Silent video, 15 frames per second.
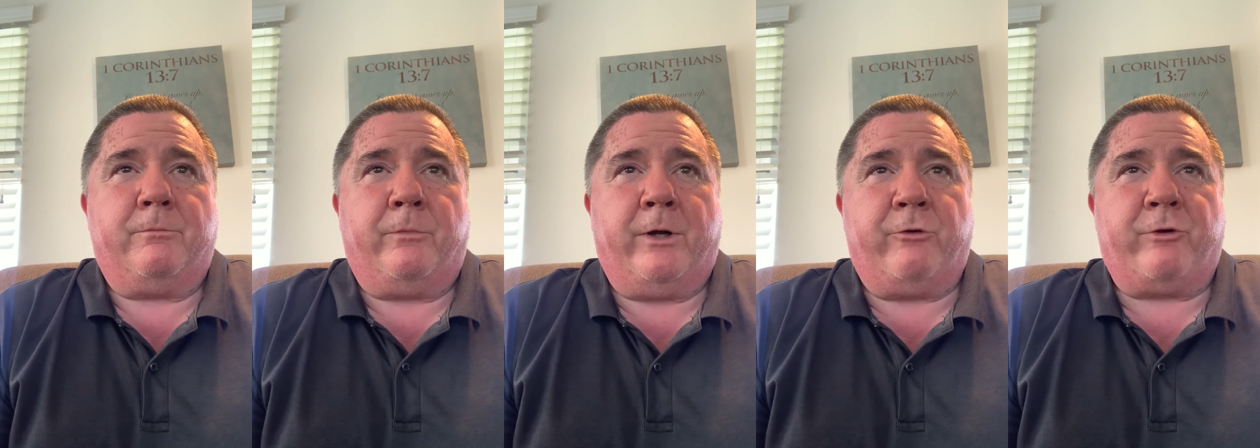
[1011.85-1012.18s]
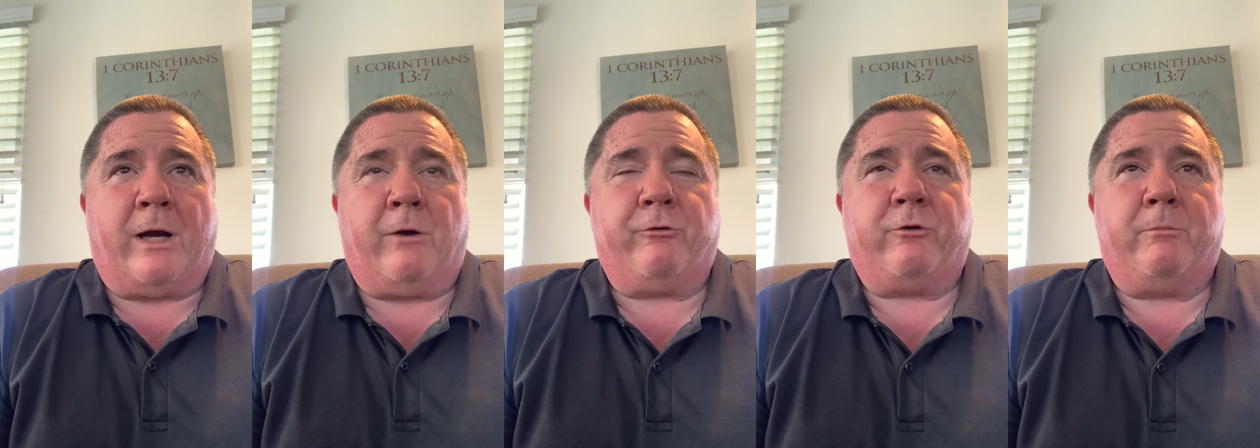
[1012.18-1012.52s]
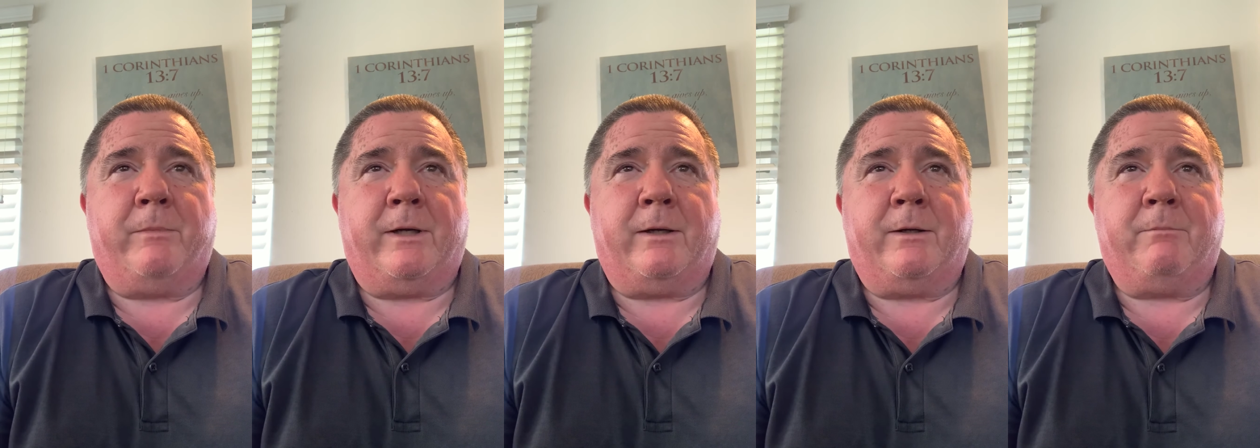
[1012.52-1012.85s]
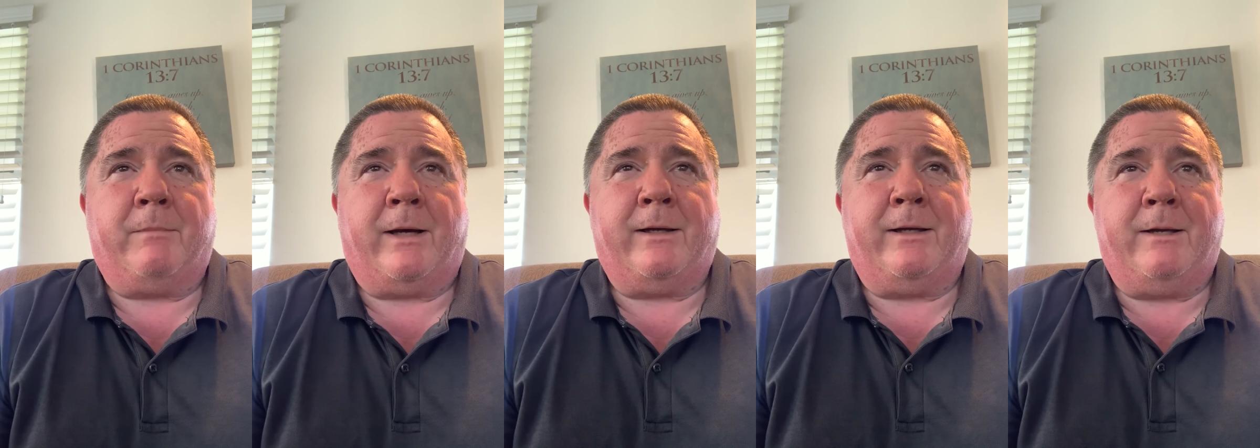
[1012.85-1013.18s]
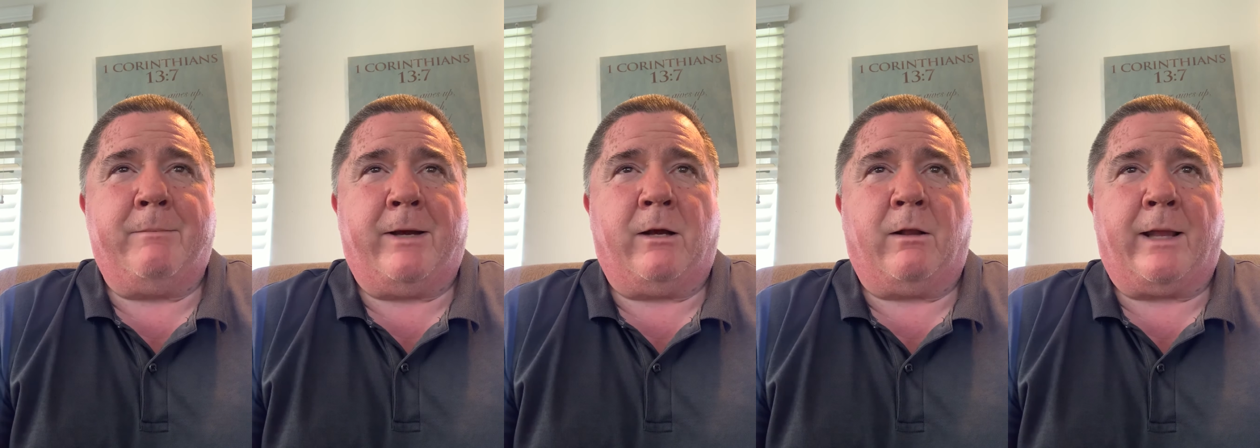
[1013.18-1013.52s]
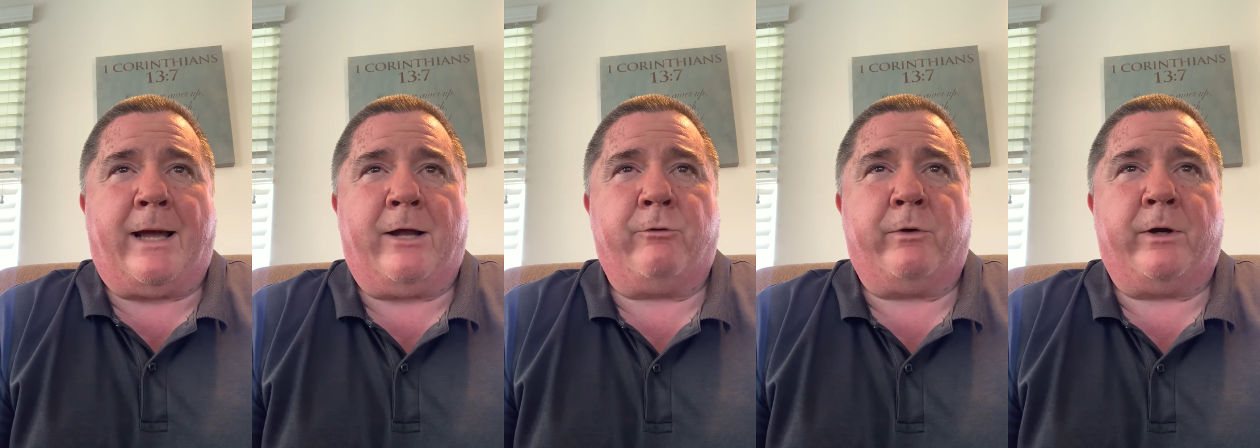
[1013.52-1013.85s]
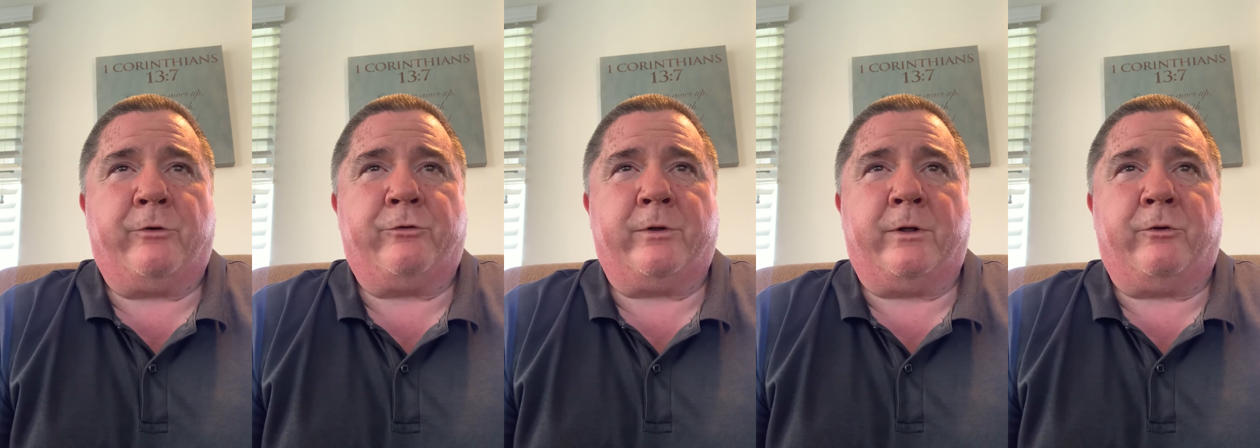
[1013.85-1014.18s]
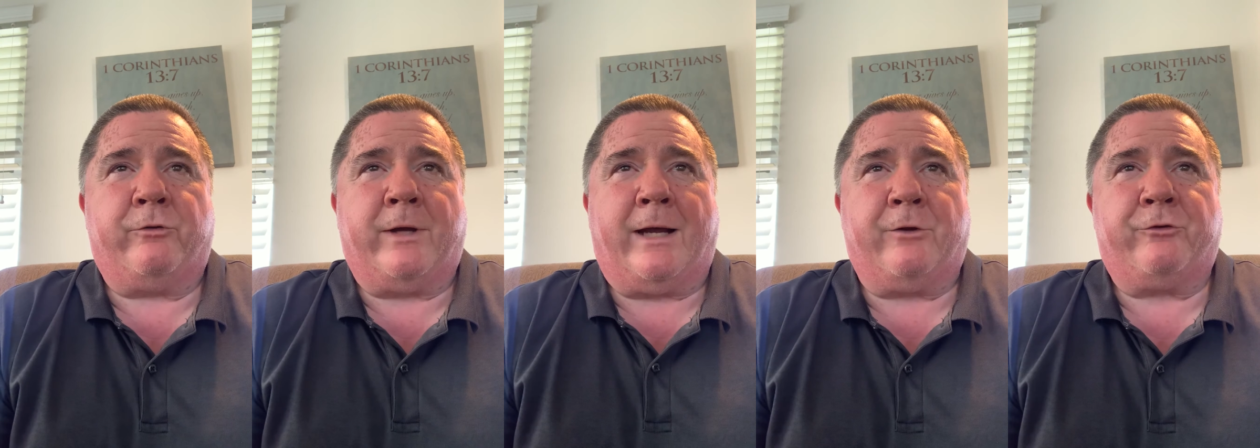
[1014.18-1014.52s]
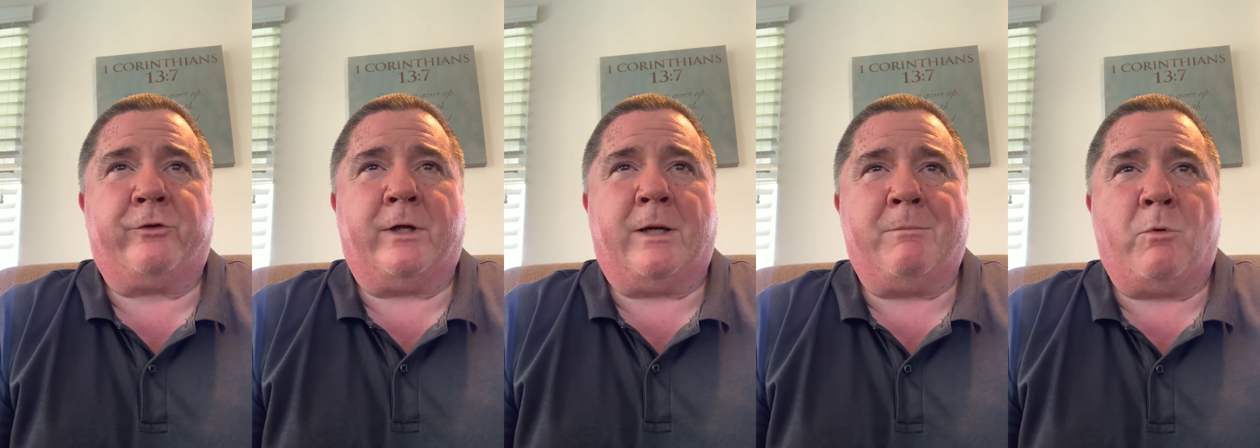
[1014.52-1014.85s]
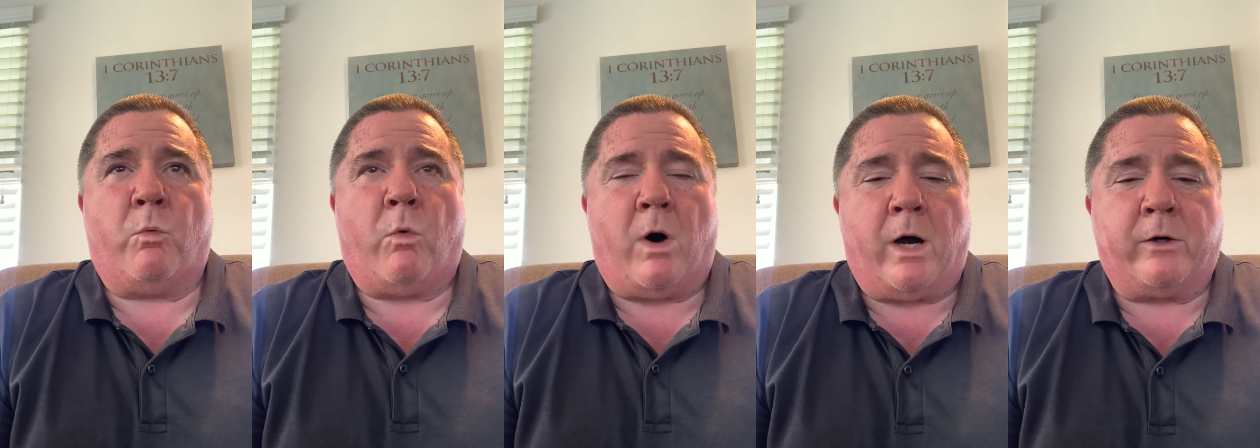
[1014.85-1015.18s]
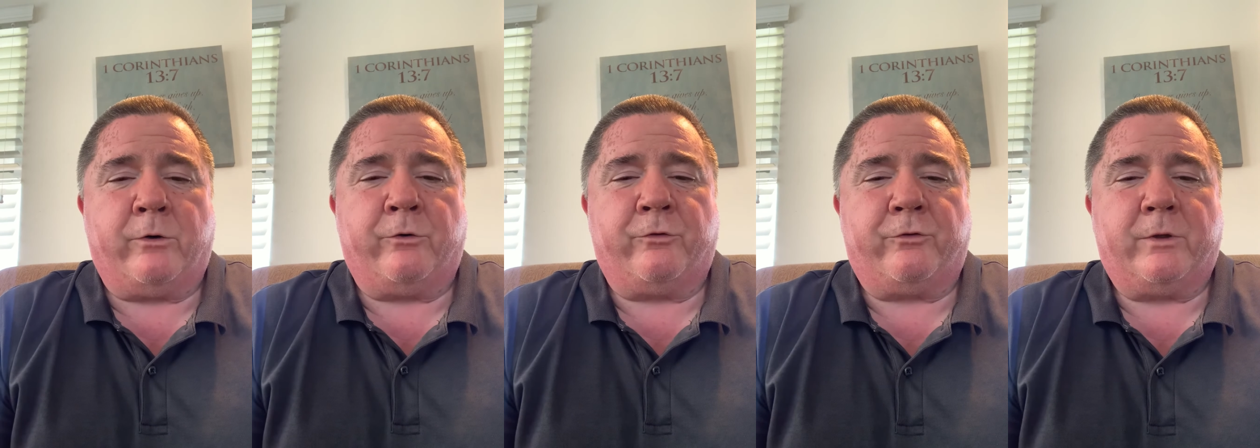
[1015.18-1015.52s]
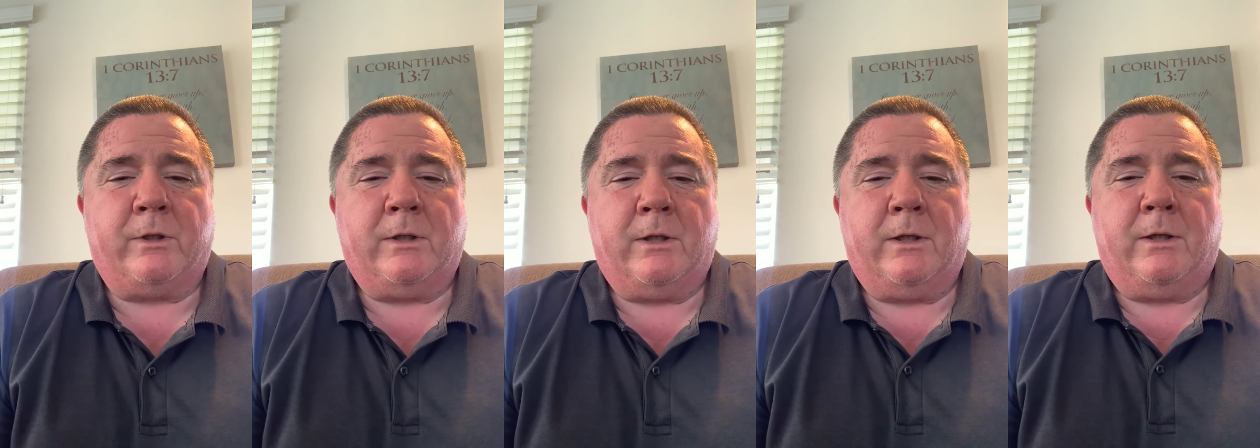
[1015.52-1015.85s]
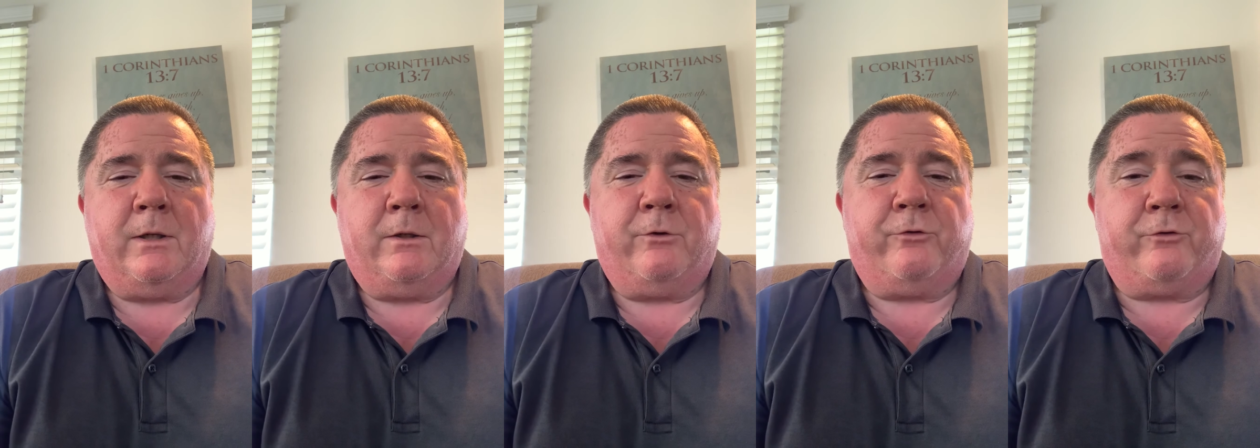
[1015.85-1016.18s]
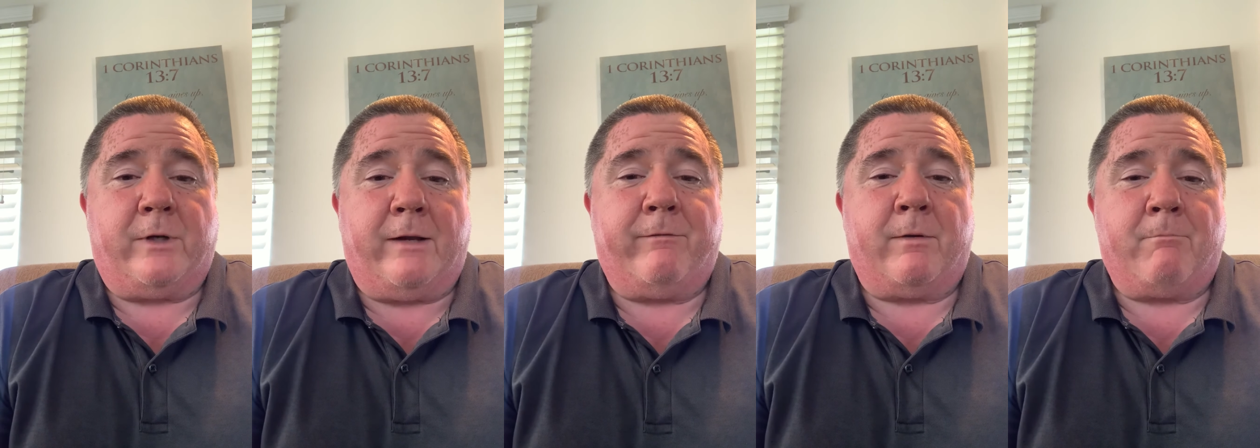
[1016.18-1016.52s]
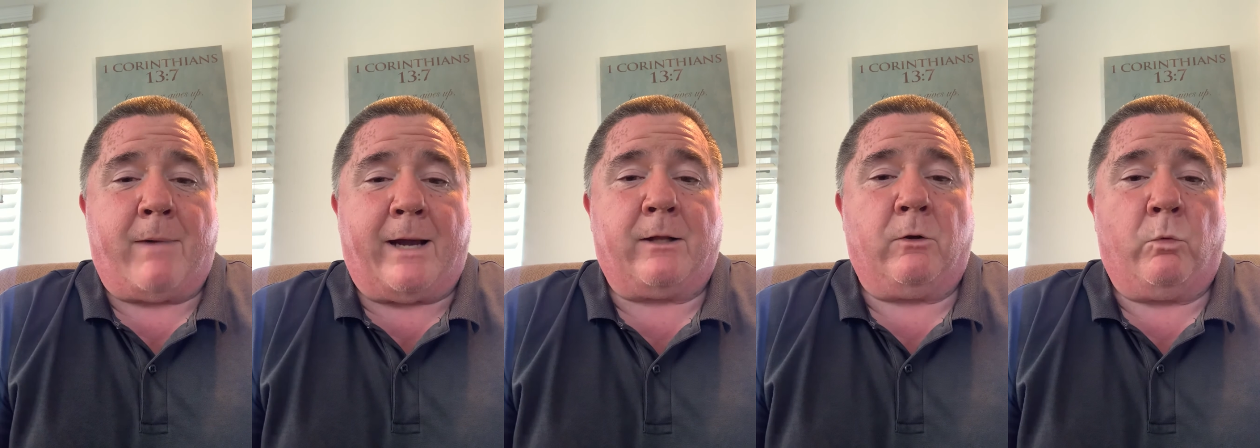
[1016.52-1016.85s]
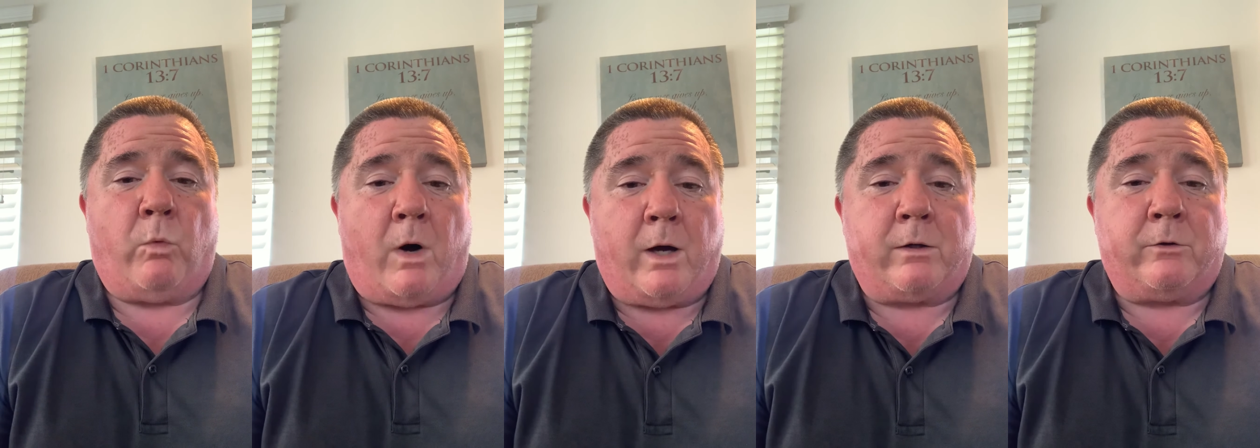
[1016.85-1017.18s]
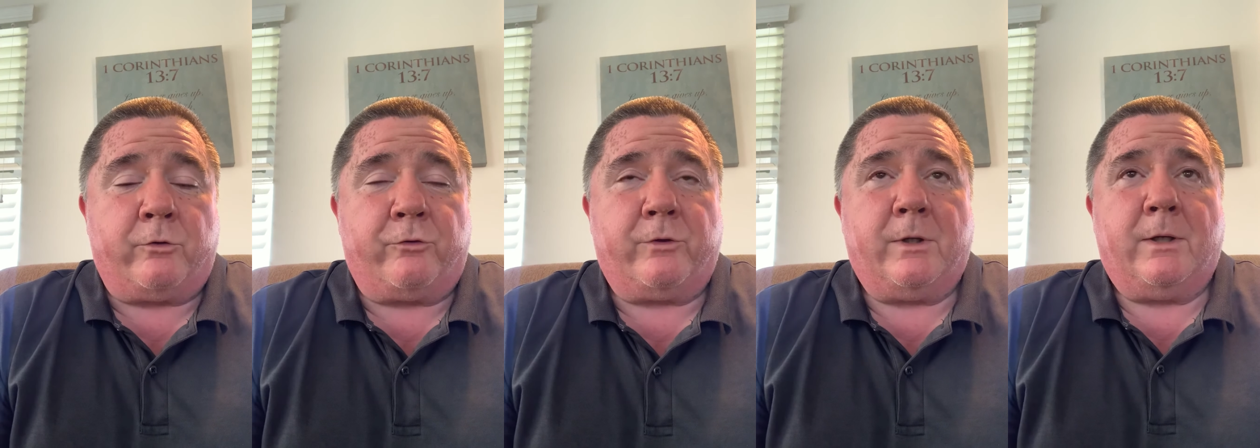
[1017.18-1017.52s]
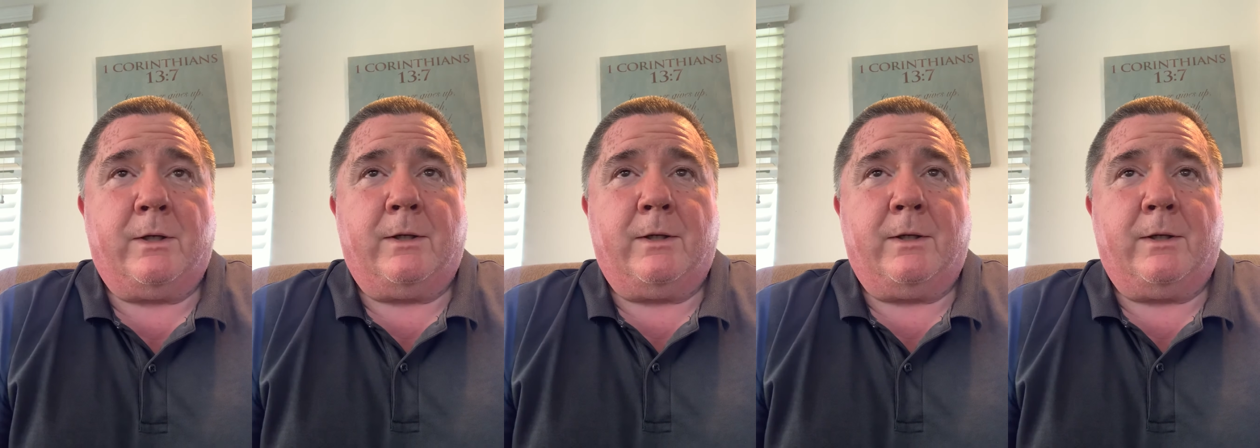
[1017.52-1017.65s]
Reach out to me. My email address is smwaters, Stephen Michael Waters,